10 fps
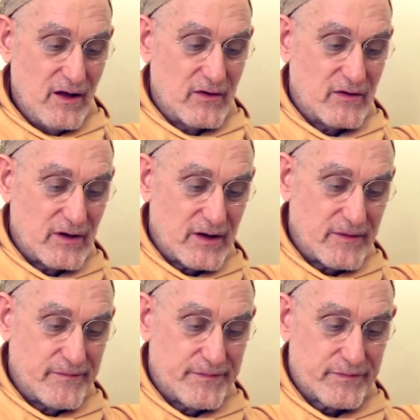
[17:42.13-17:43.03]
Yeah.
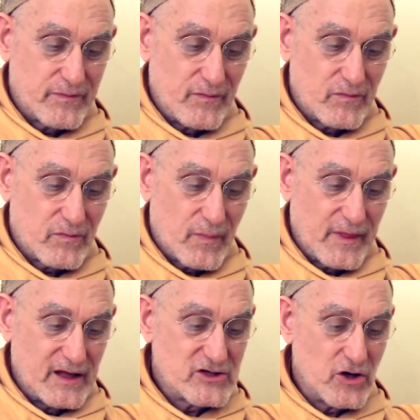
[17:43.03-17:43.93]

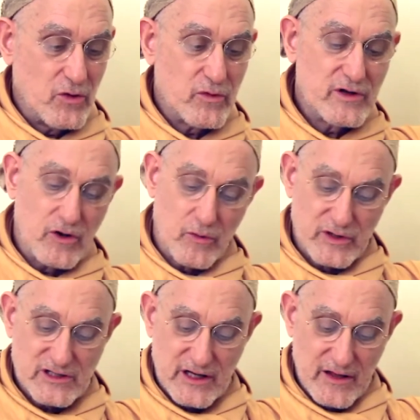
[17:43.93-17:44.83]
So, we
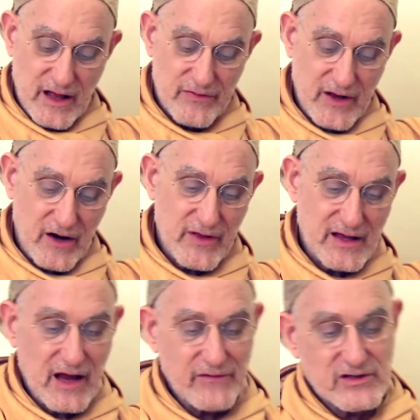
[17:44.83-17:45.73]
see that there they
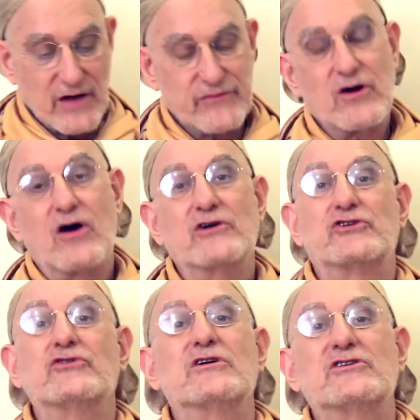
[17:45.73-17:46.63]
gave stuff to
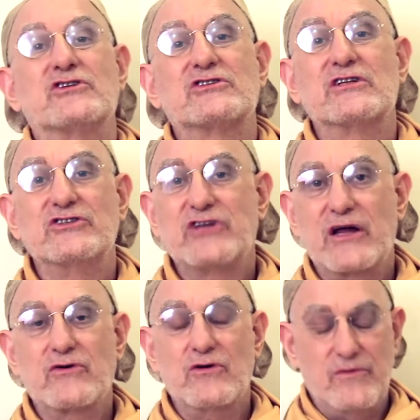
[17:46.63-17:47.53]
Arjuna just in
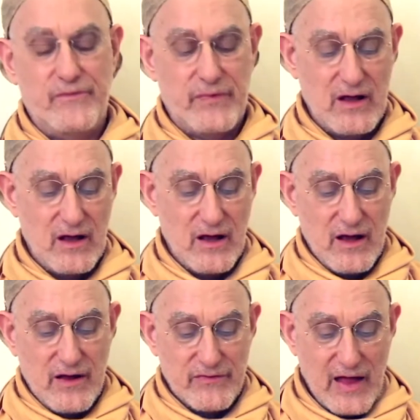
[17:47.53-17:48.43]
general.
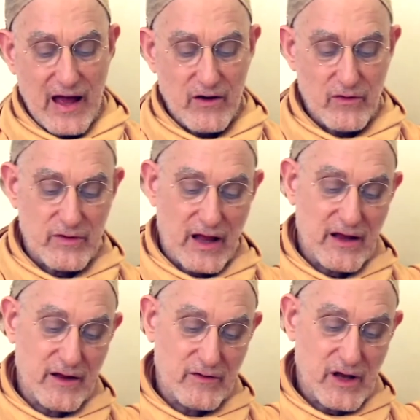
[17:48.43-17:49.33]
Now,
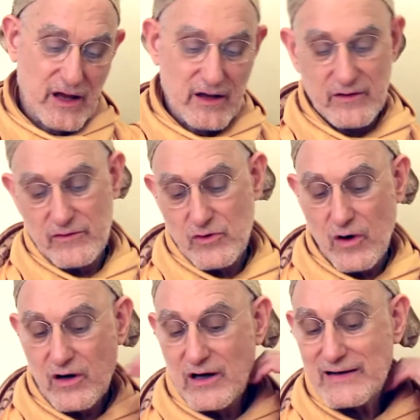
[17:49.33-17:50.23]
in
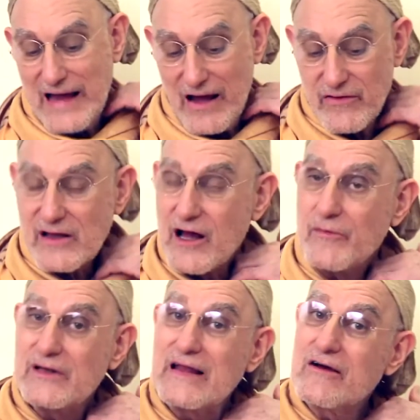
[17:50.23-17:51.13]
Dwarka, now they come,
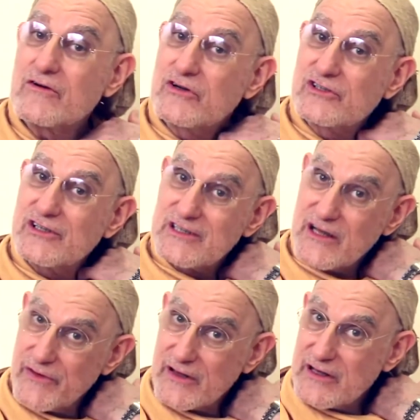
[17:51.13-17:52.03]
and now Krishna is
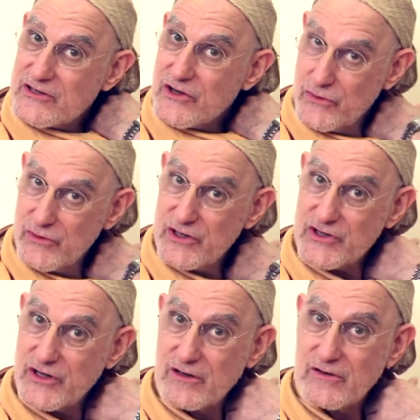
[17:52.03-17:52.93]
giving things to
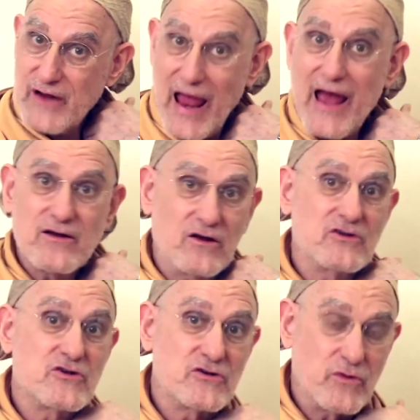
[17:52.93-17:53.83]
Yudhishthira and
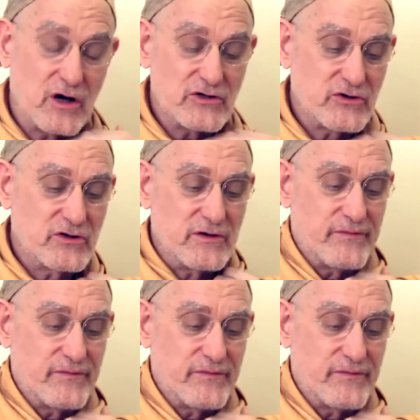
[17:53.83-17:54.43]
also to Arjuna.